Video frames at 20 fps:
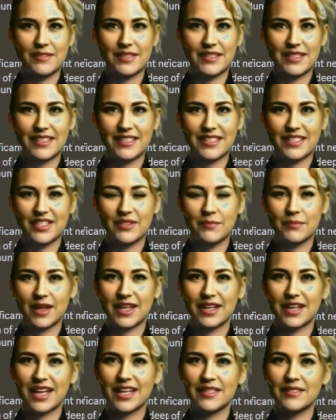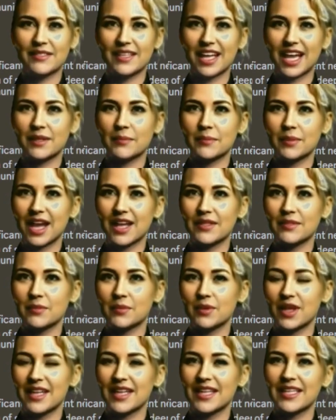decision-making, and pattern
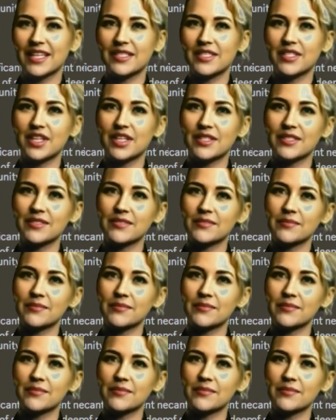recognition.